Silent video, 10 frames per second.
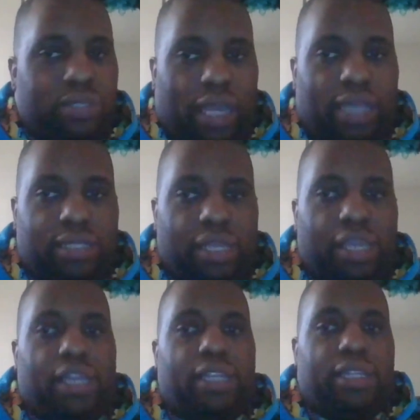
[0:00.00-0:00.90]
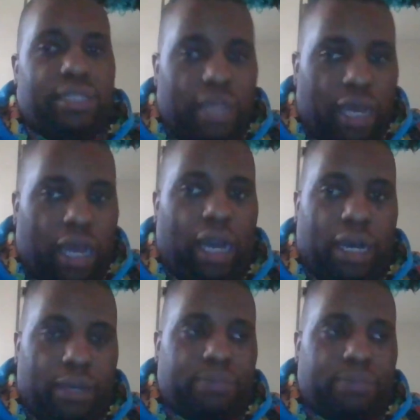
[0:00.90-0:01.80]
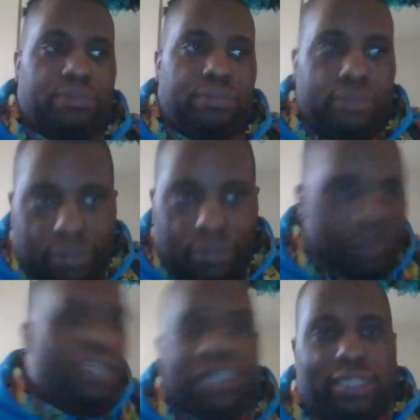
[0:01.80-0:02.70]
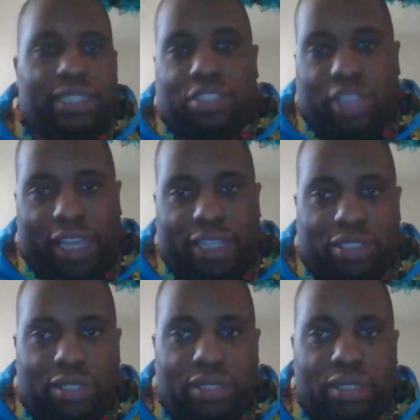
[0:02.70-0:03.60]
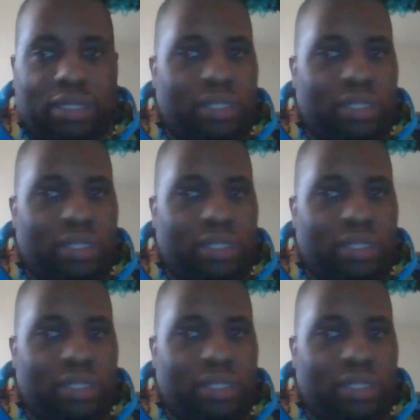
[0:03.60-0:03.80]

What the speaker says: you're not seeing instant change.